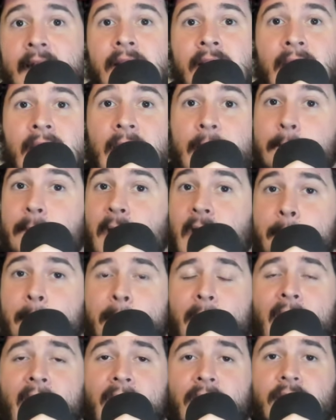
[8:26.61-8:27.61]
And Bob
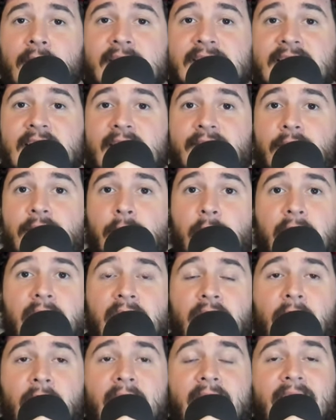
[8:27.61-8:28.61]
Pockrass even
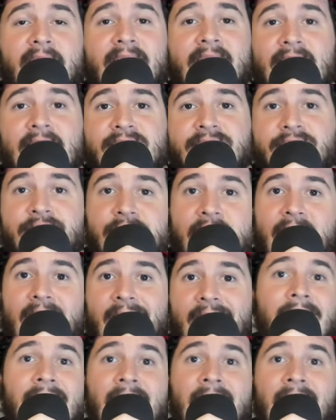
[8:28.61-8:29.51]
reiterated yesterday,